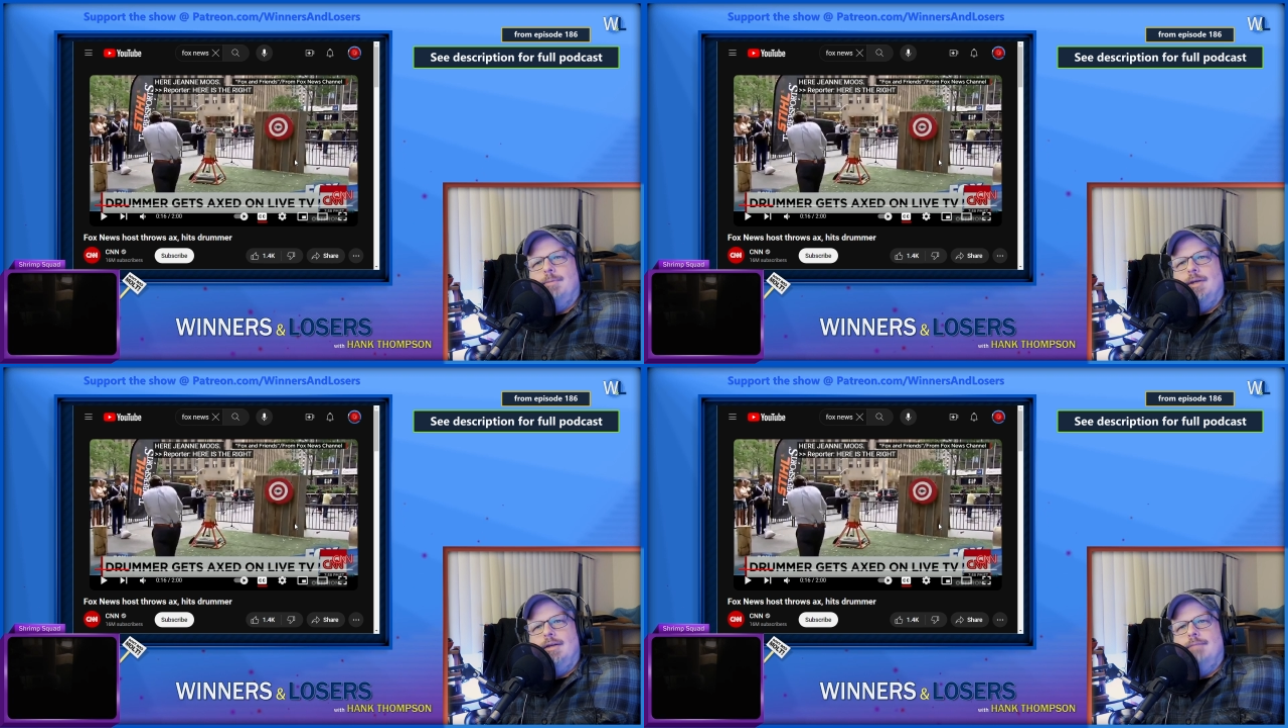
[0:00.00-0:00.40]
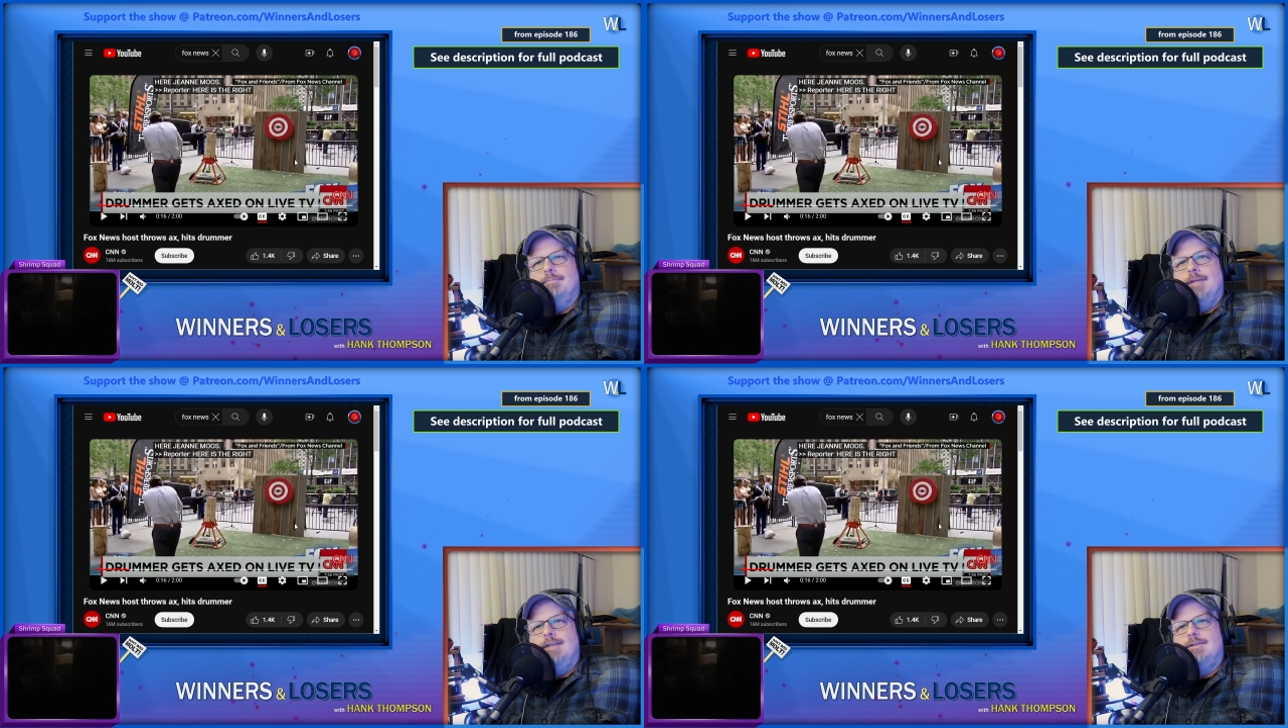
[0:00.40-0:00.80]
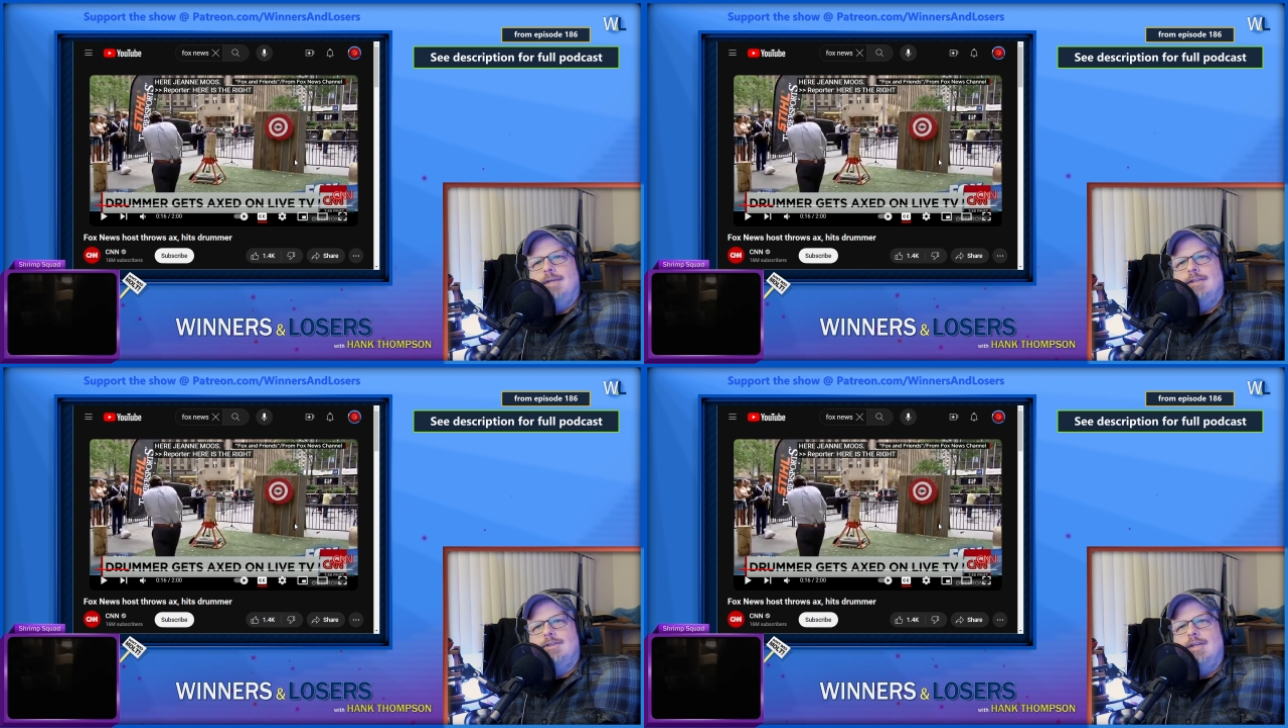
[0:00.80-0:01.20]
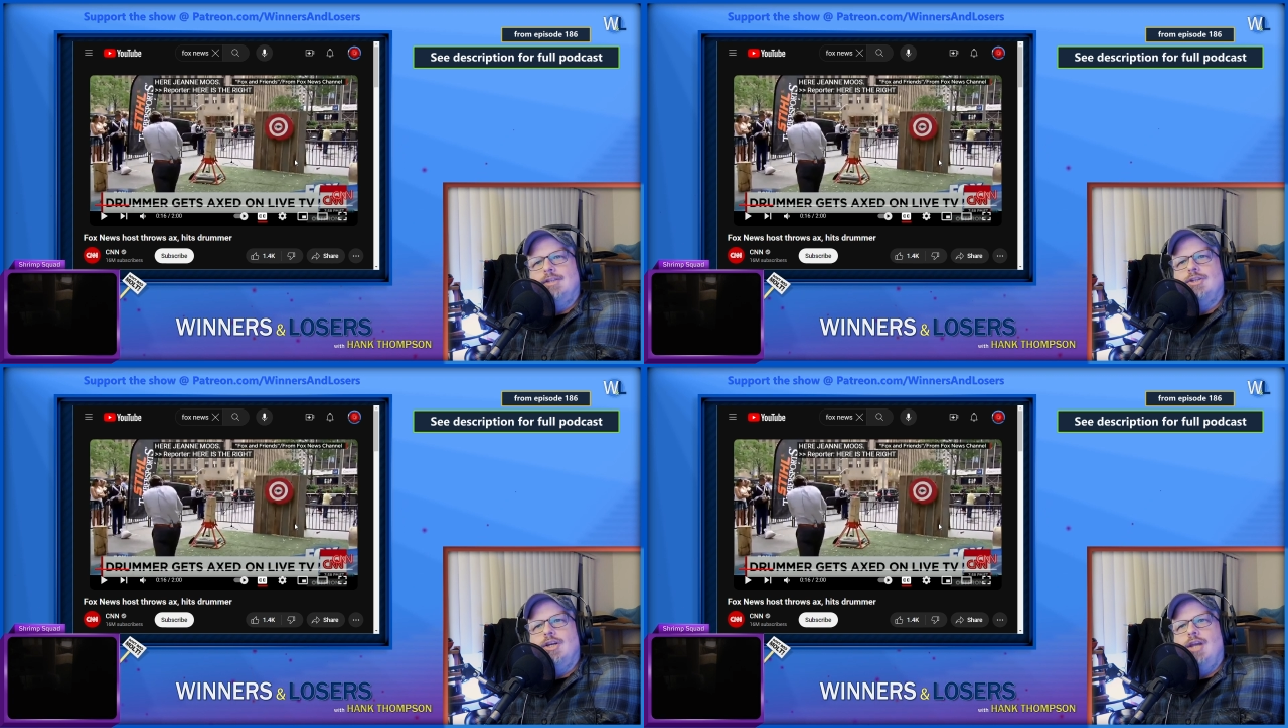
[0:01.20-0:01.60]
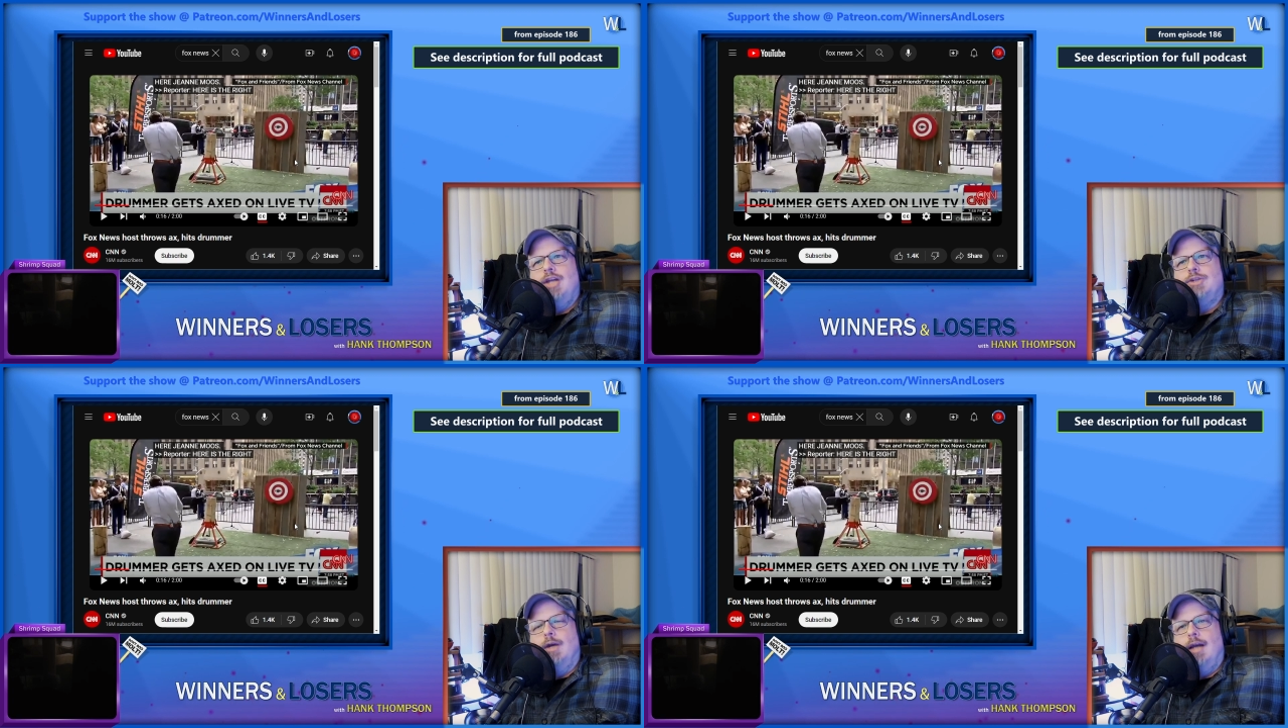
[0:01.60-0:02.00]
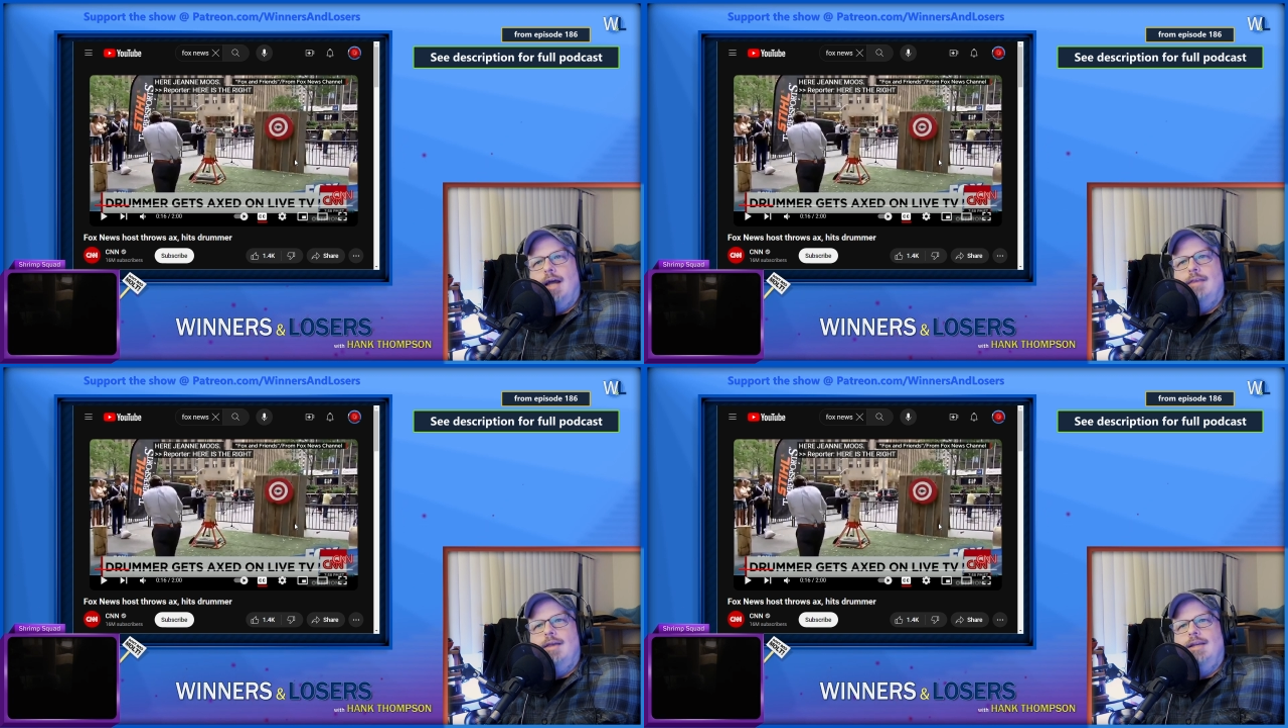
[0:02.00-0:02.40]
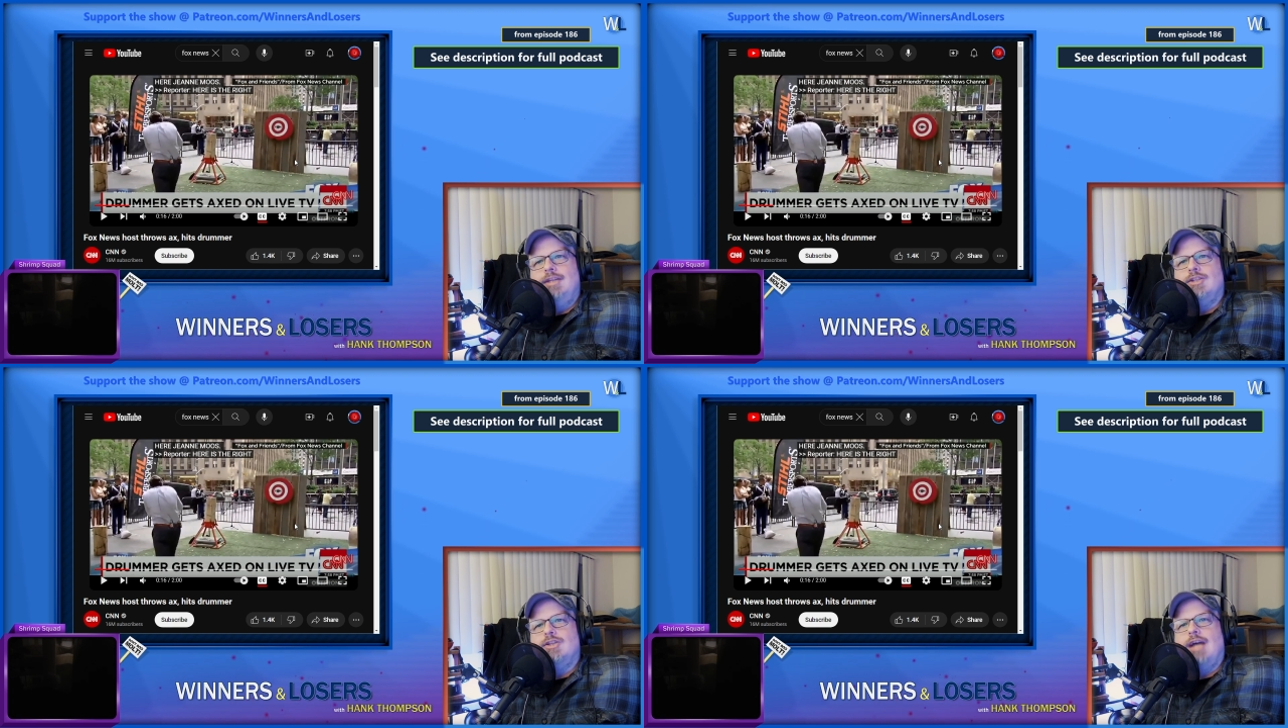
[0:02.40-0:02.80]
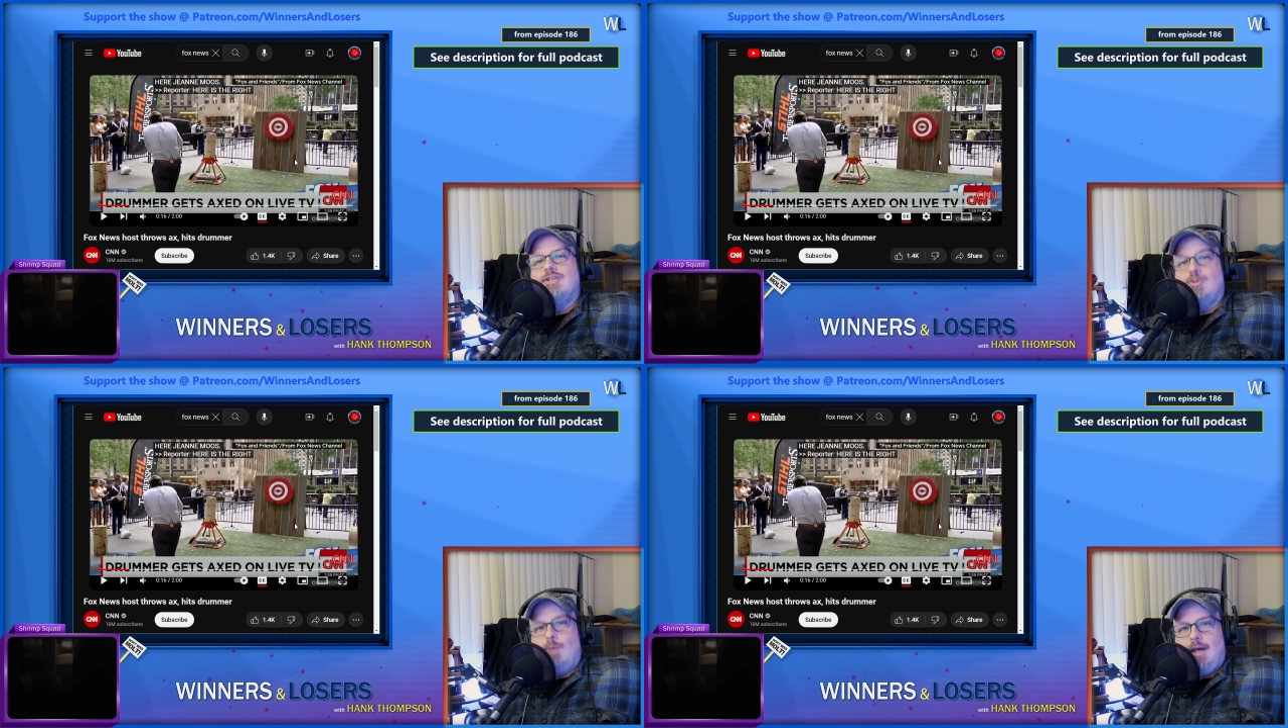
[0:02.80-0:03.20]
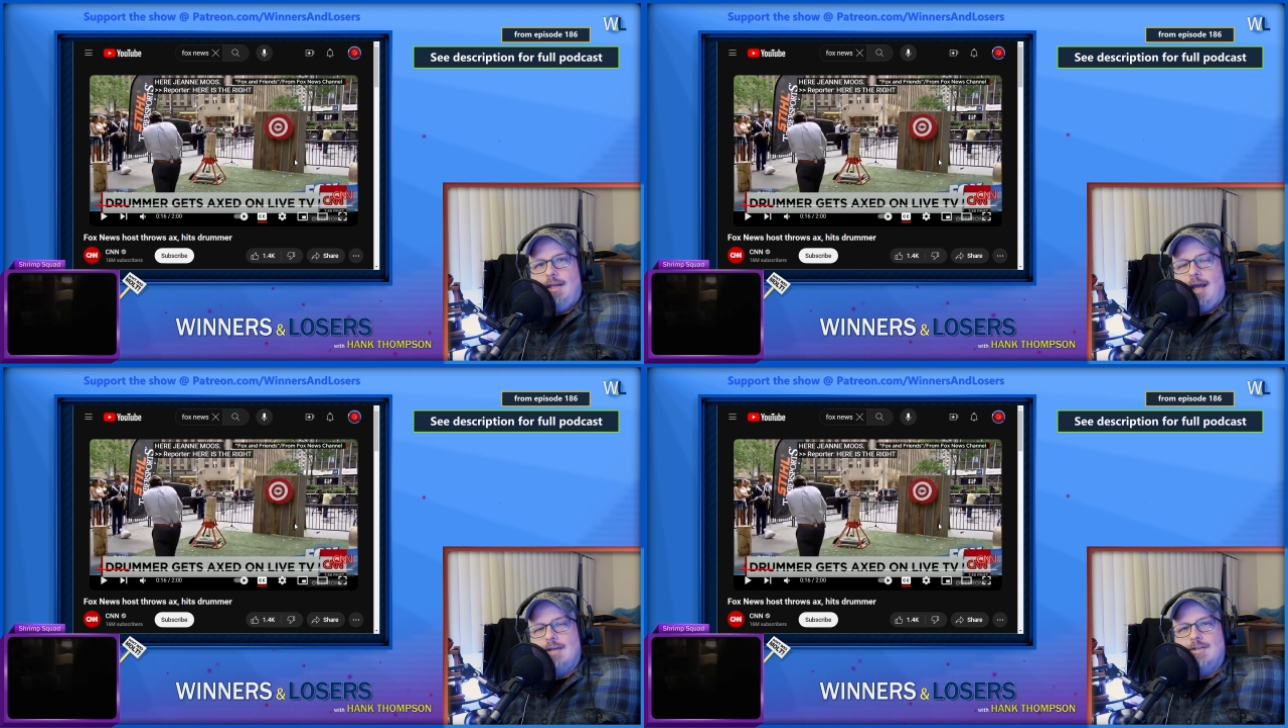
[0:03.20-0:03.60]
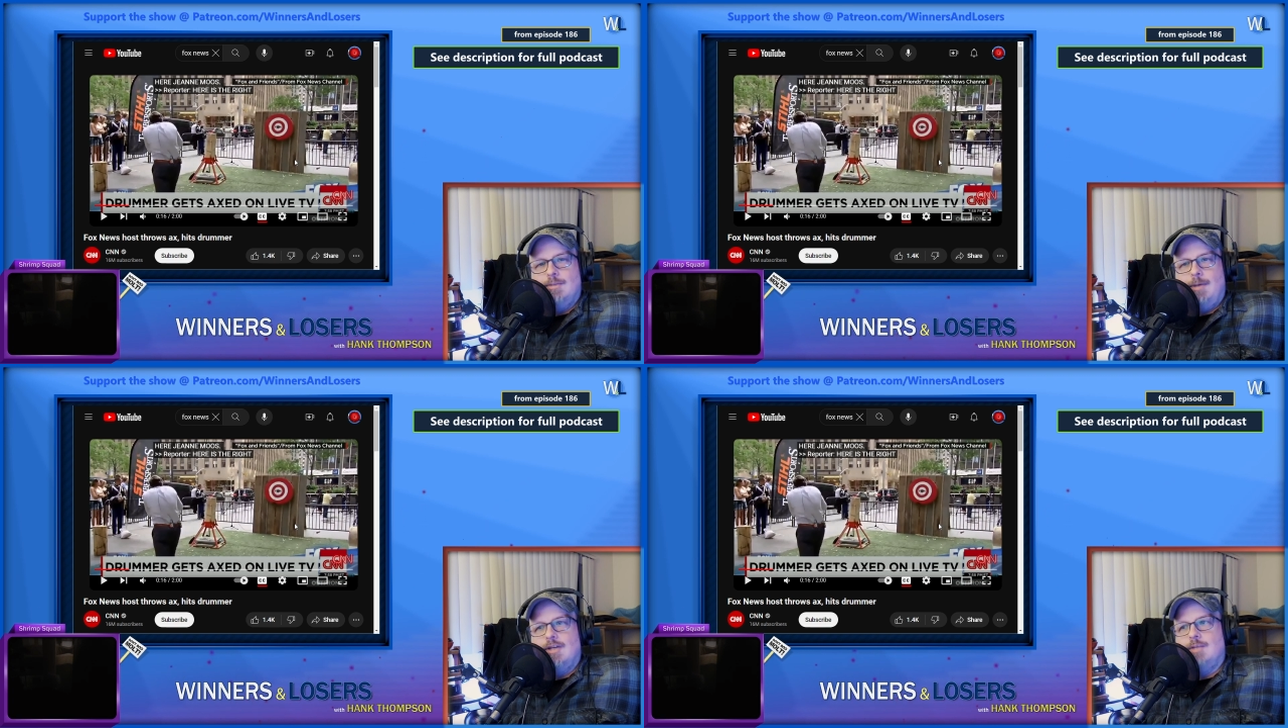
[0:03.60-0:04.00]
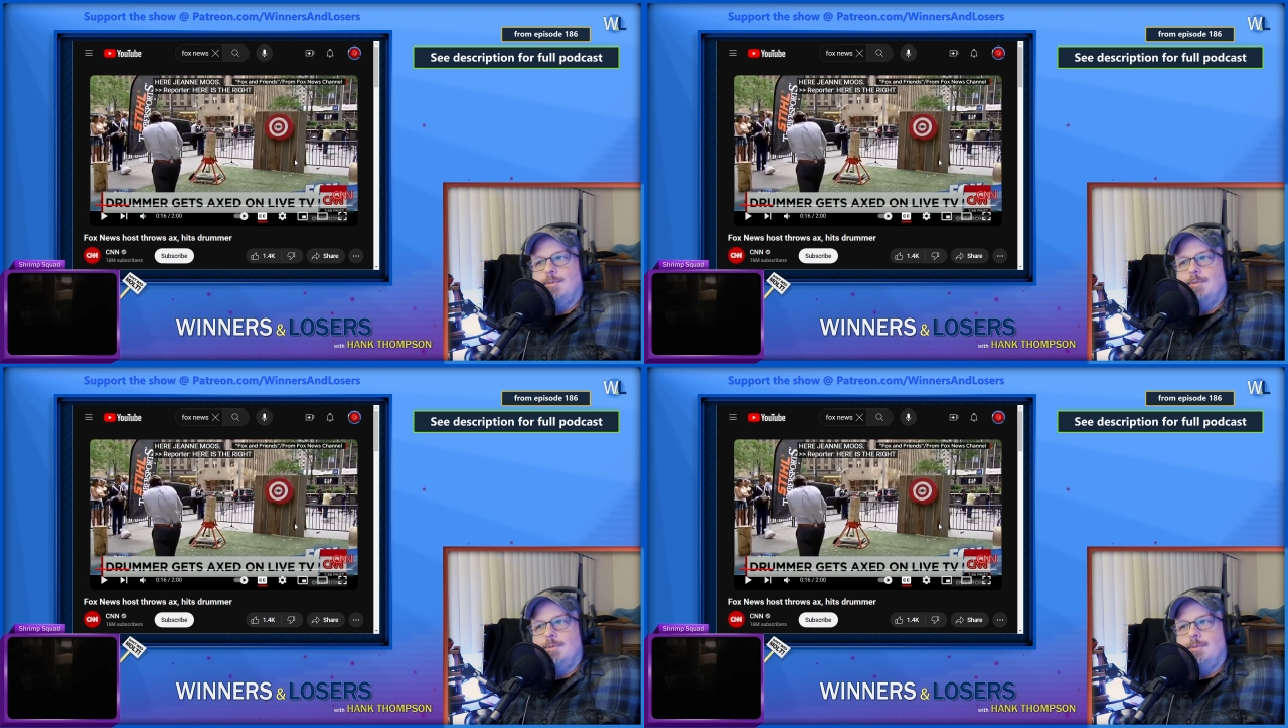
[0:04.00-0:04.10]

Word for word: But it's that's that's such a niche one. At least the guys swinging the axes makes sense.